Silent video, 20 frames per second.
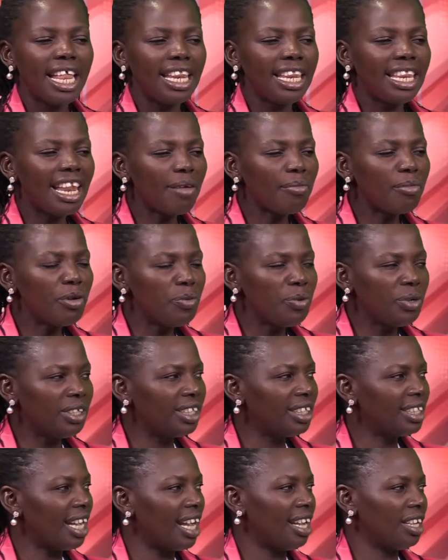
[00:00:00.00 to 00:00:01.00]
let me
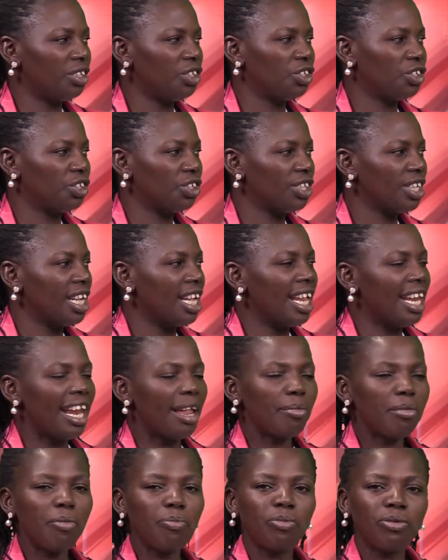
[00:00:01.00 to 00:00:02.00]
research.
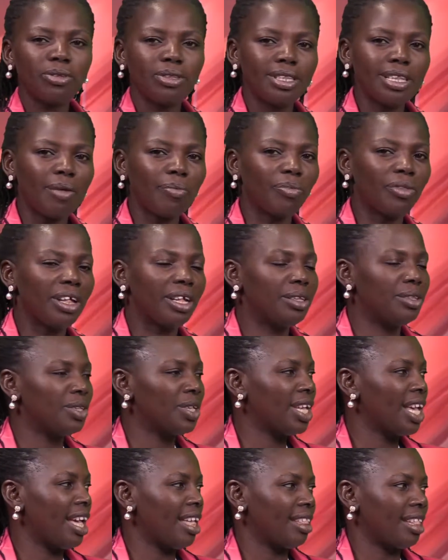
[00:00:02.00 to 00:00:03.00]
Let me put something
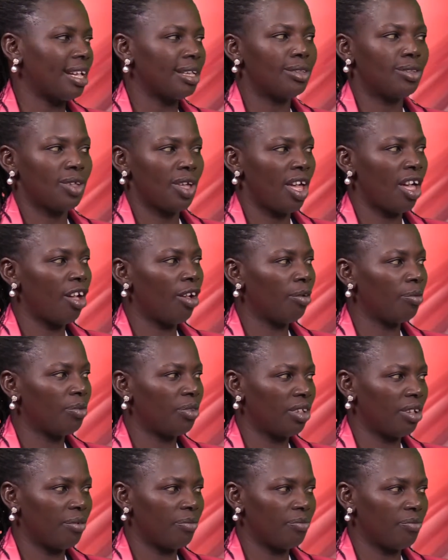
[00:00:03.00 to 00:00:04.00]
together to help
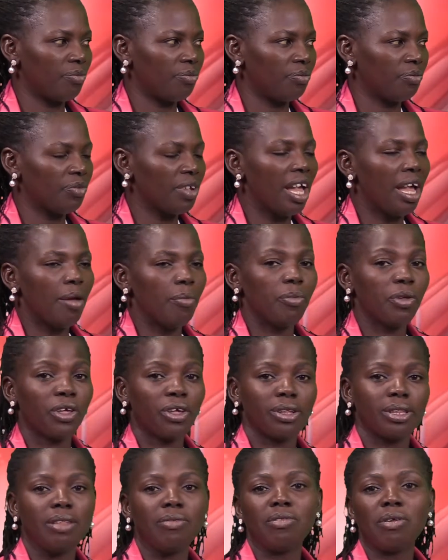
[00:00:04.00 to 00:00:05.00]
them.
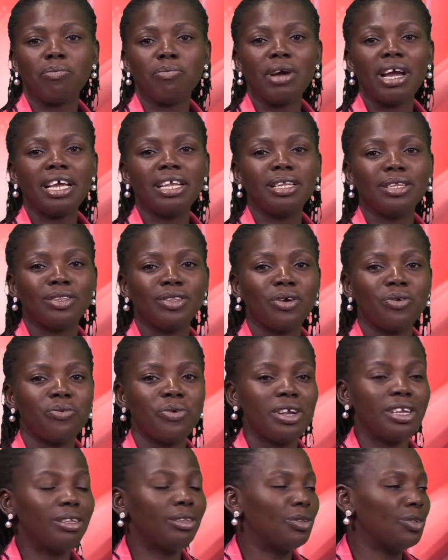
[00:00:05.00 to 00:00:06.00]
Because if the mind is not
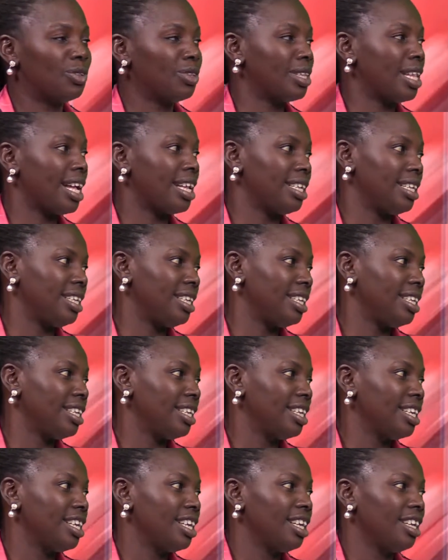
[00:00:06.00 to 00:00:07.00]
ready to study,
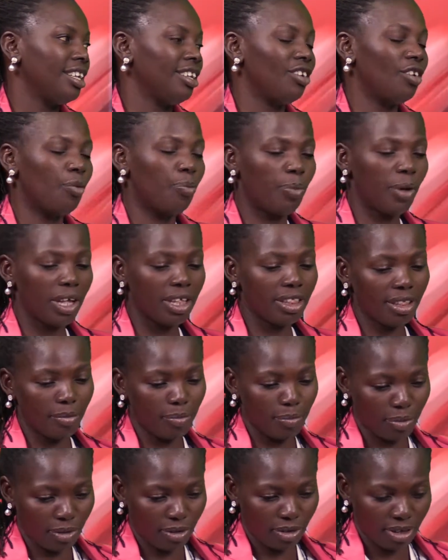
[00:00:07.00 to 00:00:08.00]
you pick the
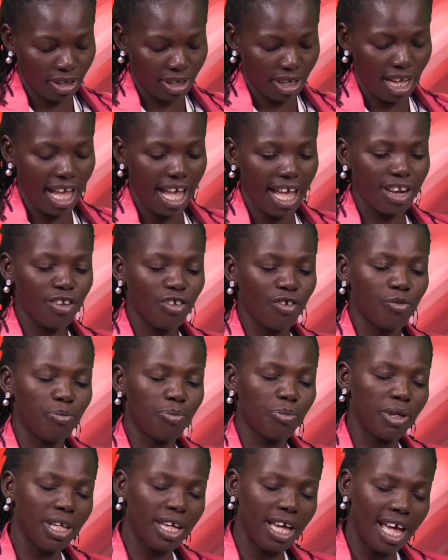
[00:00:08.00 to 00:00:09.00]
book and you'll
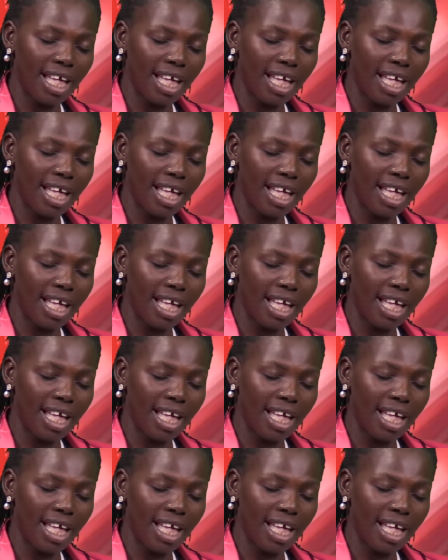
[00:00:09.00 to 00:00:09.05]
be